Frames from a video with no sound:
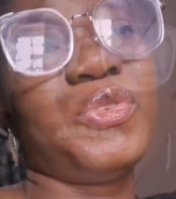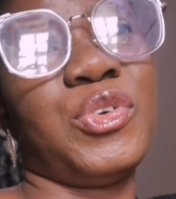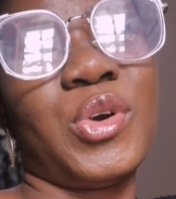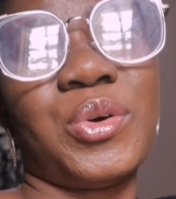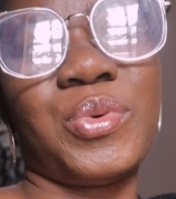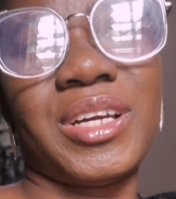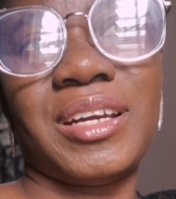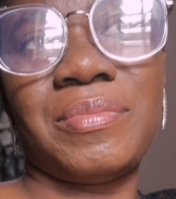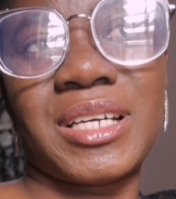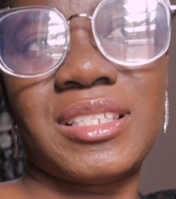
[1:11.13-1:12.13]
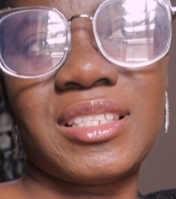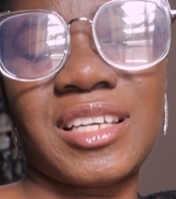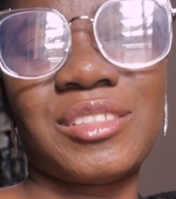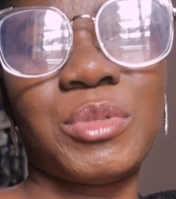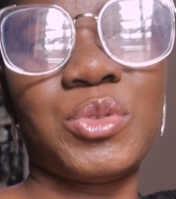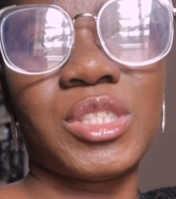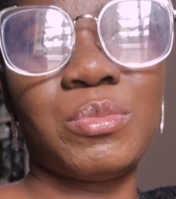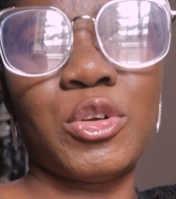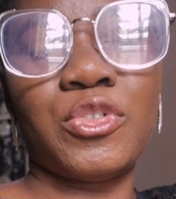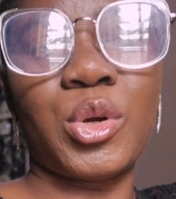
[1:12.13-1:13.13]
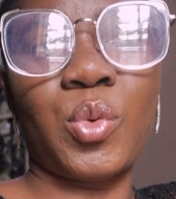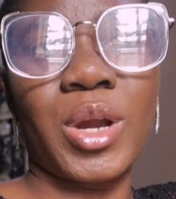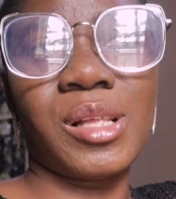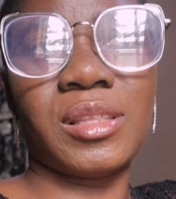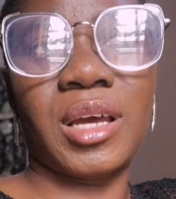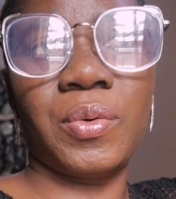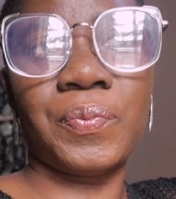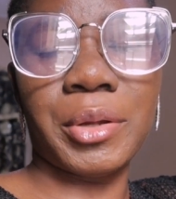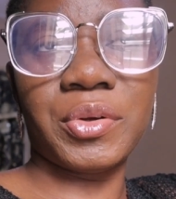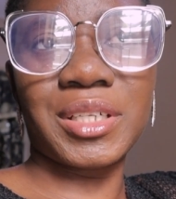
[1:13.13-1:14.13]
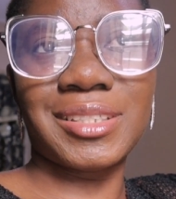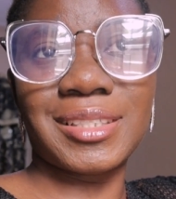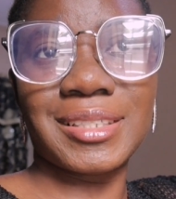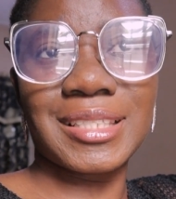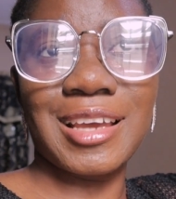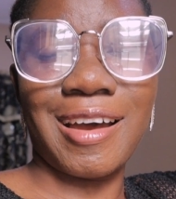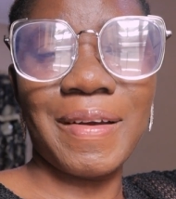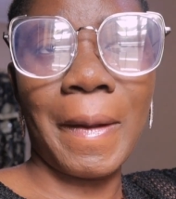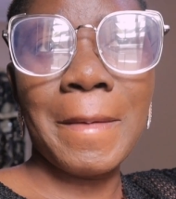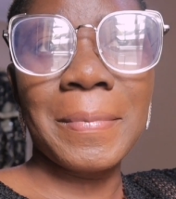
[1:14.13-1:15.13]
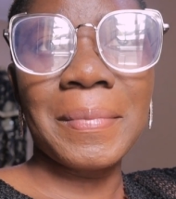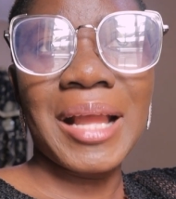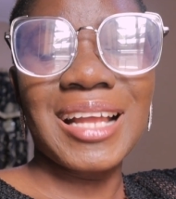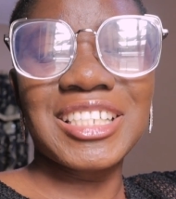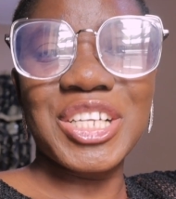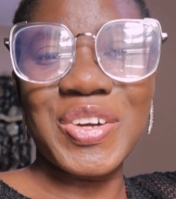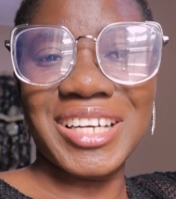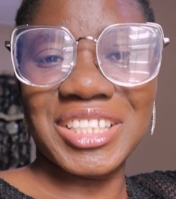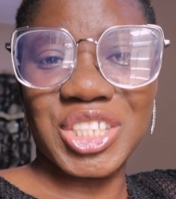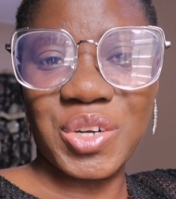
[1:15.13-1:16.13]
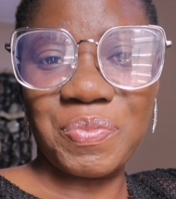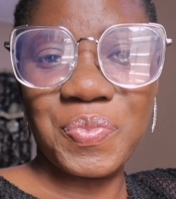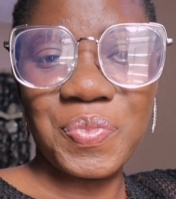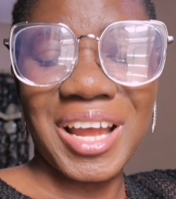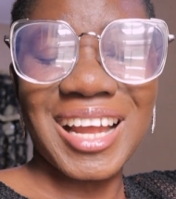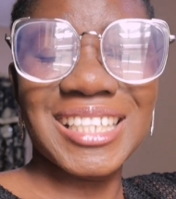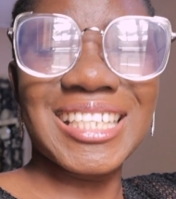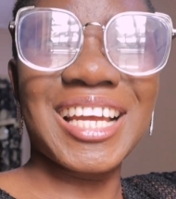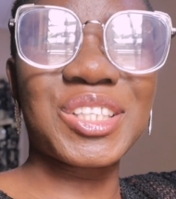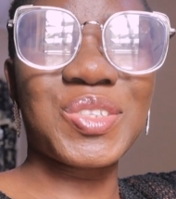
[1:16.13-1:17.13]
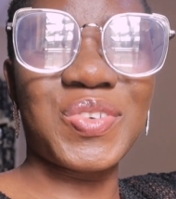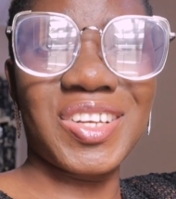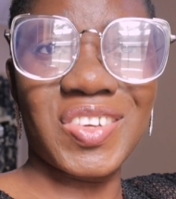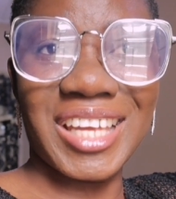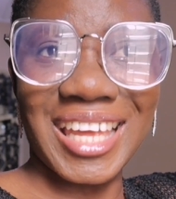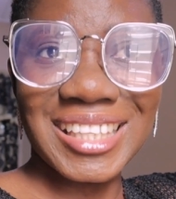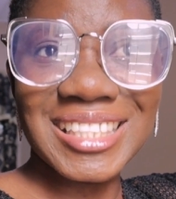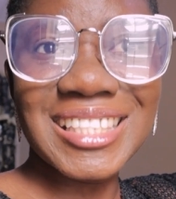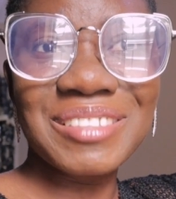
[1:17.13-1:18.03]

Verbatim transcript: if you are aware, my sister has been with me for a while now. My younger sister. She got a job and she had to relocate